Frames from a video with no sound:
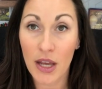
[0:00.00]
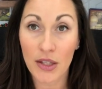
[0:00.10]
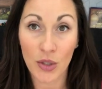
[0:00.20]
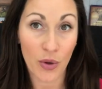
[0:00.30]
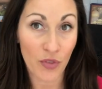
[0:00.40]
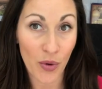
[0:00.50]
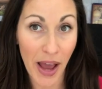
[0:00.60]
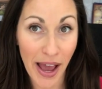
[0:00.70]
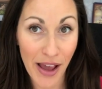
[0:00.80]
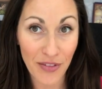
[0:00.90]
So if you
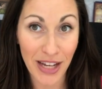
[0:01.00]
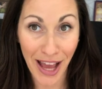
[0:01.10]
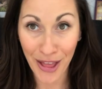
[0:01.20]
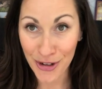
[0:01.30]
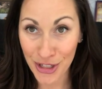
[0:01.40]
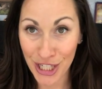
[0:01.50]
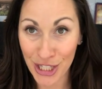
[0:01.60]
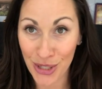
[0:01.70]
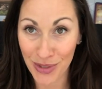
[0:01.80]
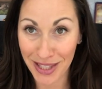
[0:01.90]
have an allergy
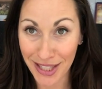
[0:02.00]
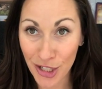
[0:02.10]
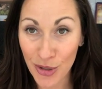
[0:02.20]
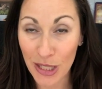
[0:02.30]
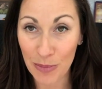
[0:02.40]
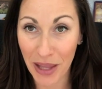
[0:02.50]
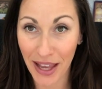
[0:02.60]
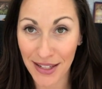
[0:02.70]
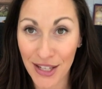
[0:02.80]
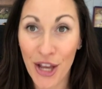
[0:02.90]
to a citrus
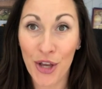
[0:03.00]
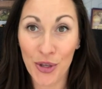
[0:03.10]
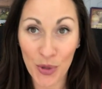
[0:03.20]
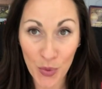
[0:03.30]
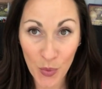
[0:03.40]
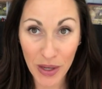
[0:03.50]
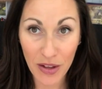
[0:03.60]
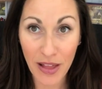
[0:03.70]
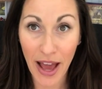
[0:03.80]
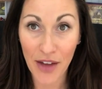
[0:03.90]
plant, you
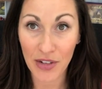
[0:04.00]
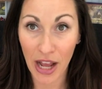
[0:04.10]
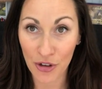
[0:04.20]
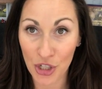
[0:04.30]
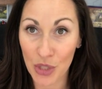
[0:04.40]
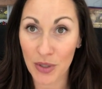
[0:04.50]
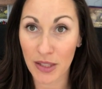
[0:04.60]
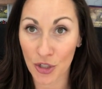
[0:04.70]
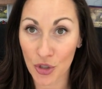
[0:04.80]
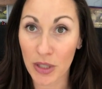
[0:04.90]
will have an allergy to a
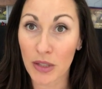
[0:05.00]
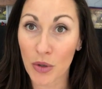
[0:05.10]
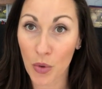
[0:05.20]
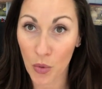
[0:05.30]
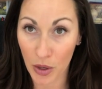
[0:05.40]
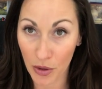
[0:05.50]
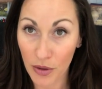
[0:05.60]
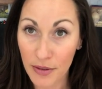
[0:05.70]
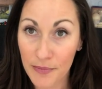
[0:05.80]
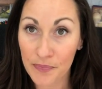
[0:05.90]
citrus
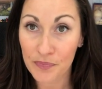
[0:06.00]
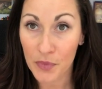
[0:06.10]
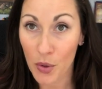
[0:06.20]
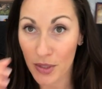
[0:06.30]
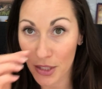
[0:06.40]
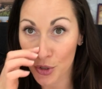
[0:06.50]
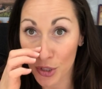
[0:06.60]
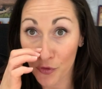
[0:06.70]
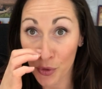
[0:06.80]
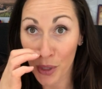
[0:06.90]
oil, or a citrus
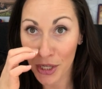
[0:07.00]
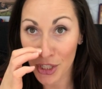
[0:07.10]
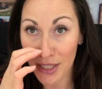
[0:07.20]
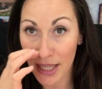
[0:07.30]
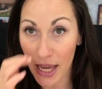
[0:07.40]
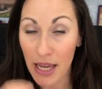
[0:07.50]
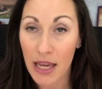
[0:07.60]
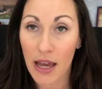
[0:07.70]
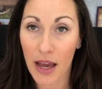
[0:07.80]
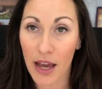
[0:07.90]
fruit, I should say.
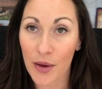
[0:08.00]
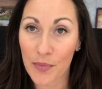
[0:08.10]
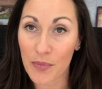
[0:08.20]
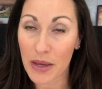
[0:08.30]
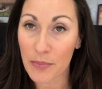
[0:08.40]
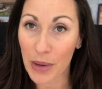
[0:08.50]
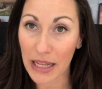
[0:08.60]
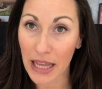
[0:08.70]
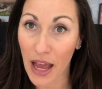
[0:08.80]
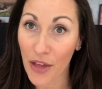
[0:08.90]

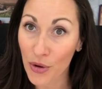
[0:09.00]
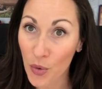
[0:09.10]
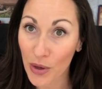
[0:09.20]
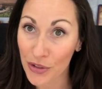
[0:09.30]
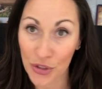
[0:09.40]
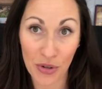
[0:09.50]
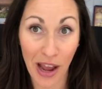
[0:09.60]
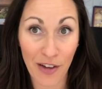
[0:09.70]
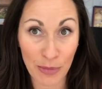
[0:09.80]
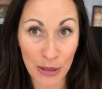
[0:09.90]
But other oils do not
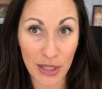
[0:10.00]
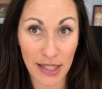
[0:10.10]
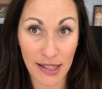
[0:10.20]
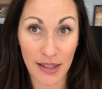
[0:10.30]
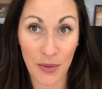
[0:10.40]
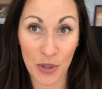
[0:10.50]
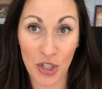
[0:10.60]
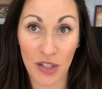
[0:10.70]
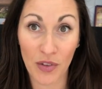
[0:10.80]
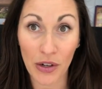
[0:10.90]
have proteins in them, which
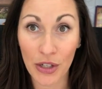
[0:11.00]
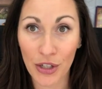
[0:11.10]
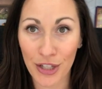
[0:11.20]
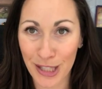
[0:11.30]
is very good,